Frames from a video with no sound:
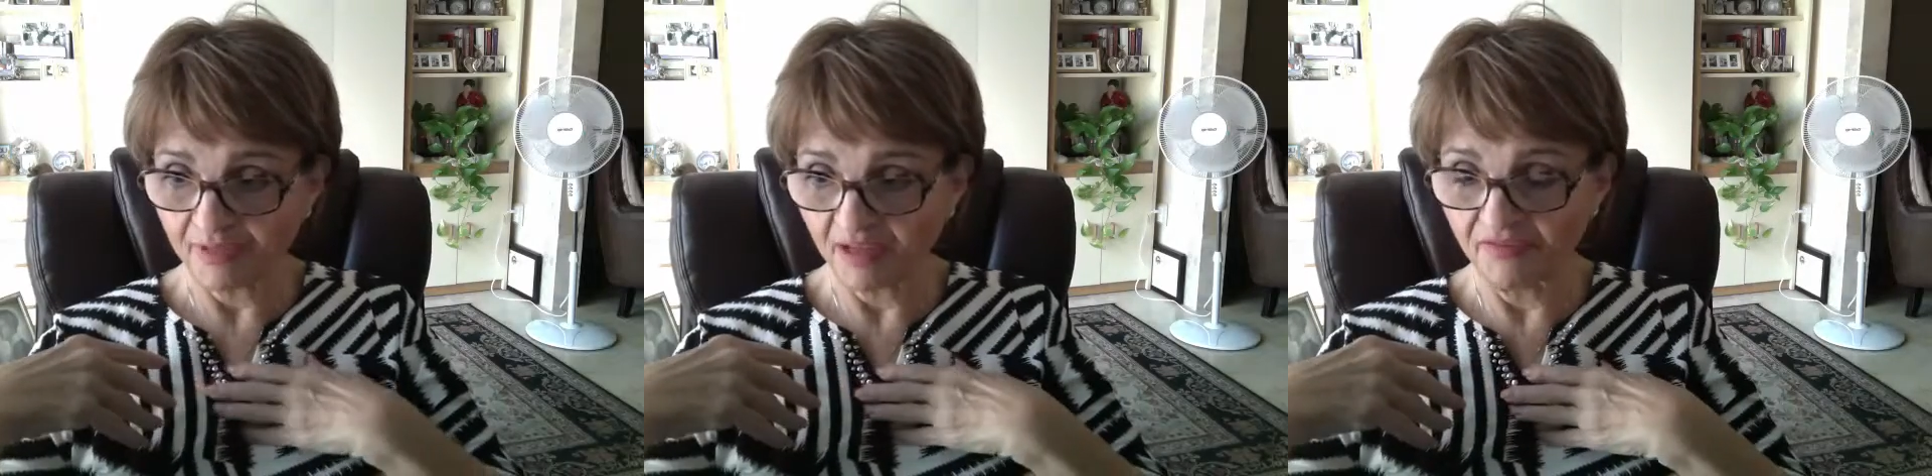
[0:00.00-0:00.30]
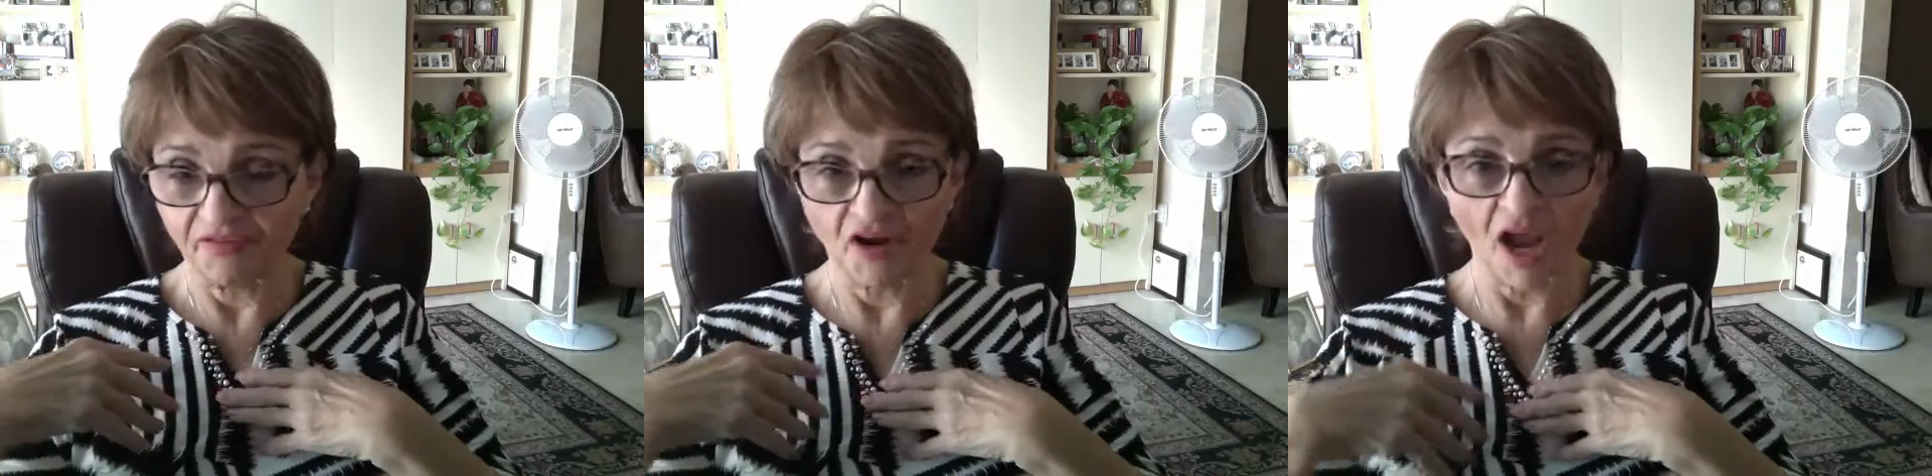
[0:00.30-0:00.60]

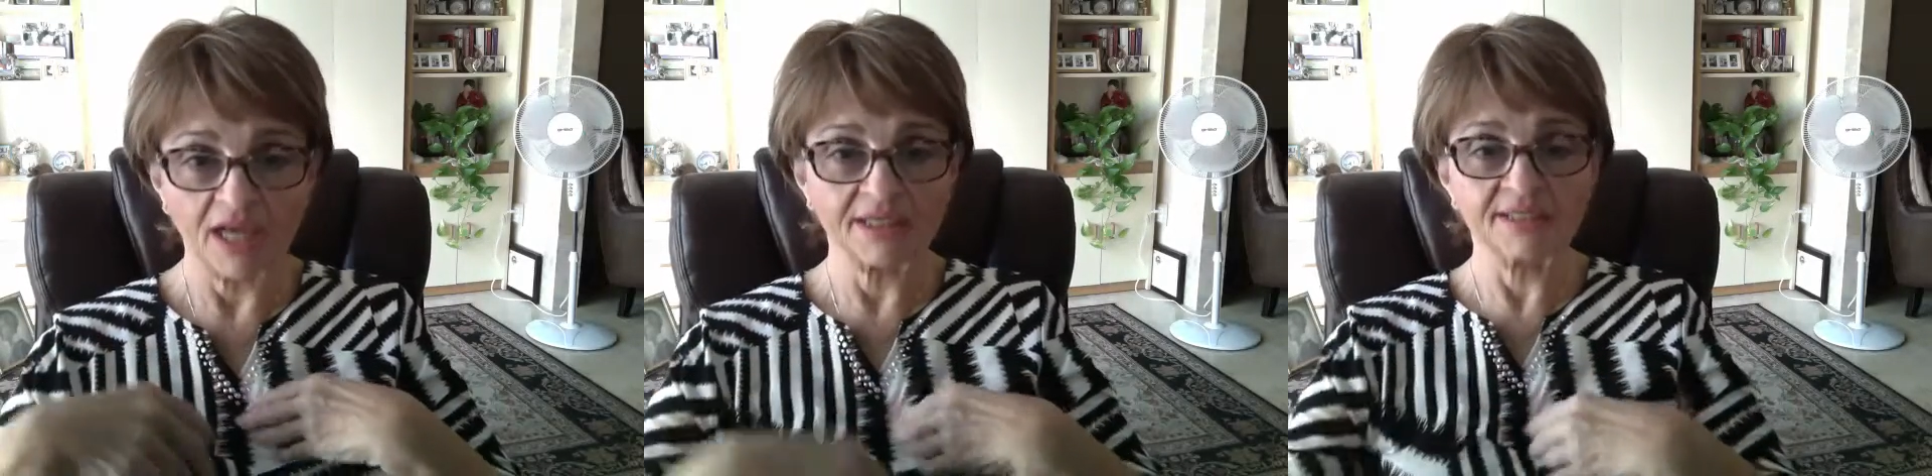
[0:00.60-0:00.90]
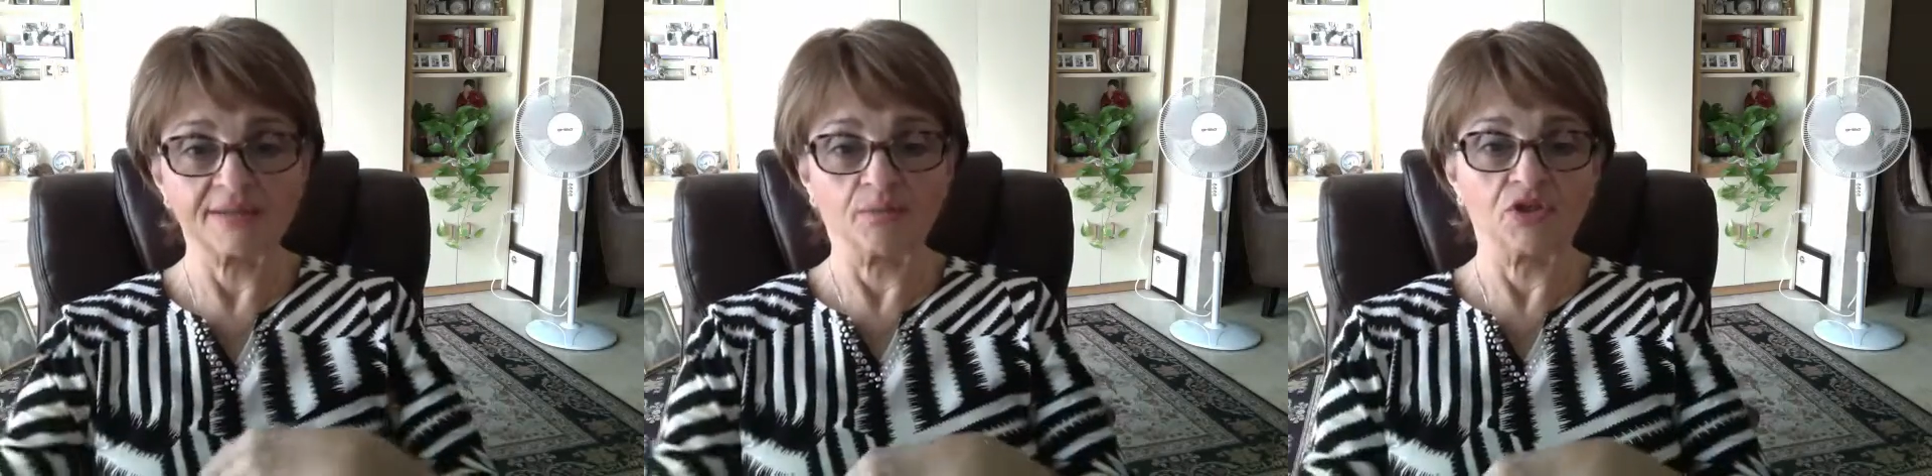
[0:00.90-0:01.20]

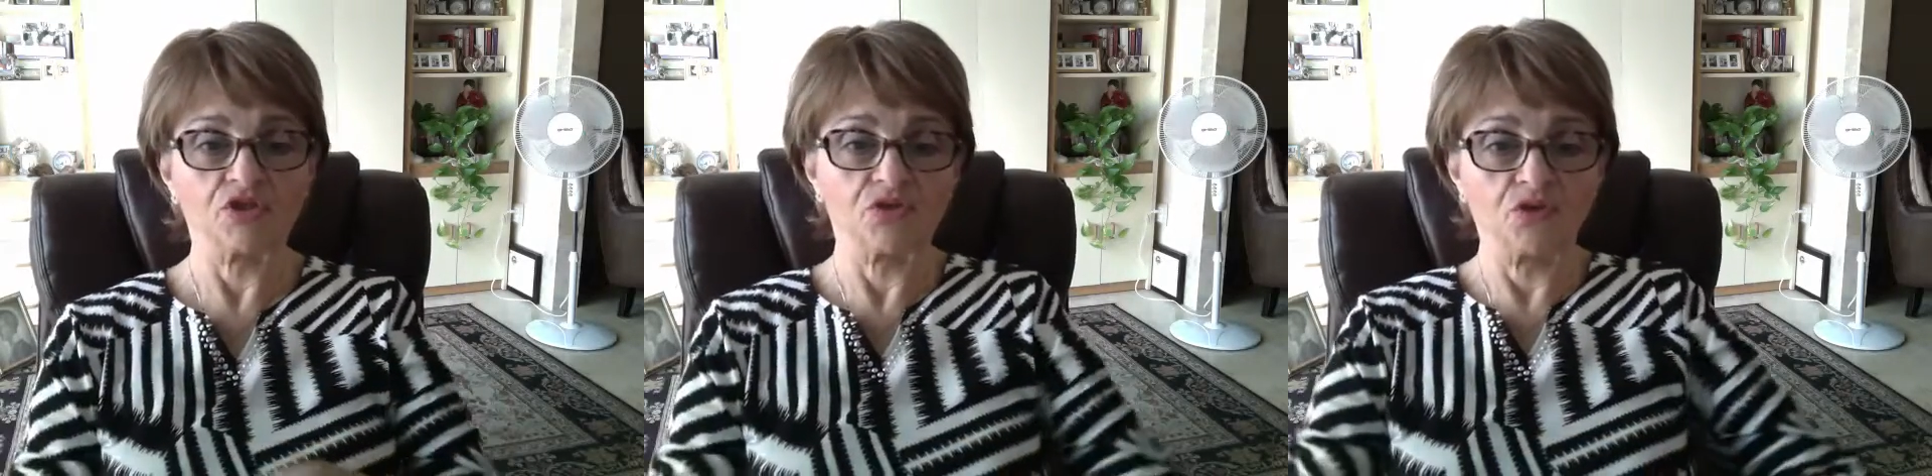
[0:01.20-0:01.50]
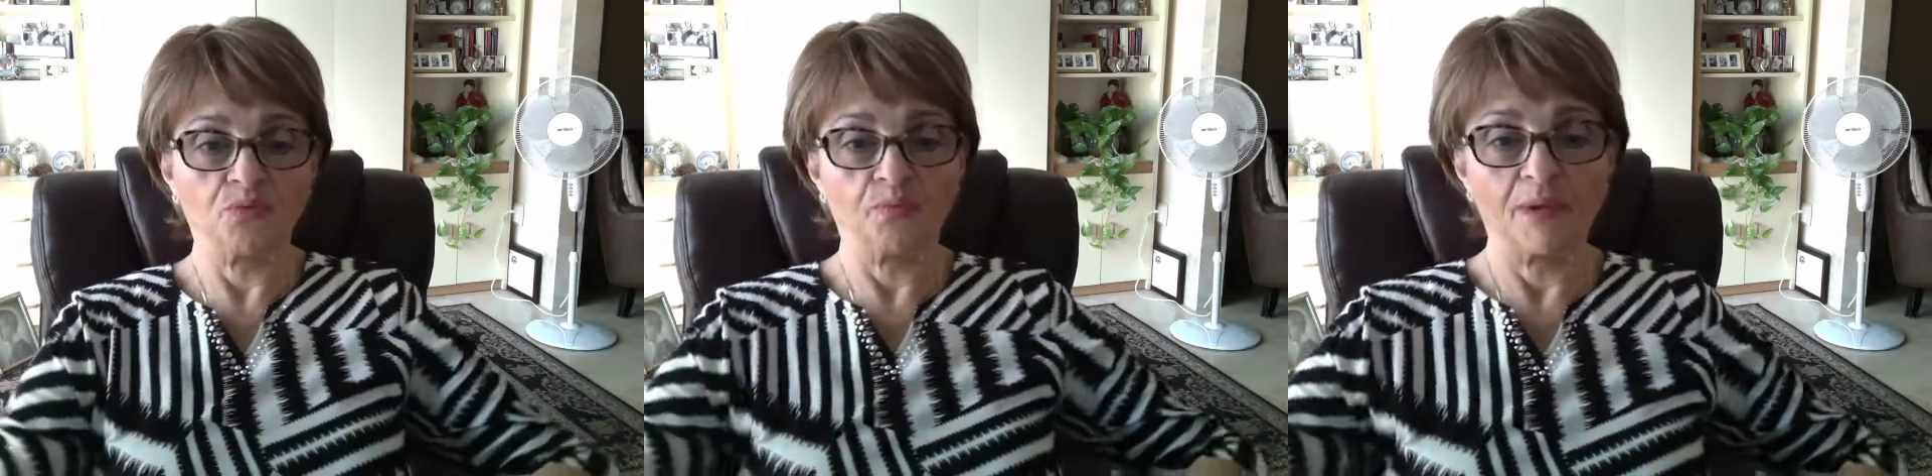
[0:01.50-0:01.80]
Fry's, which you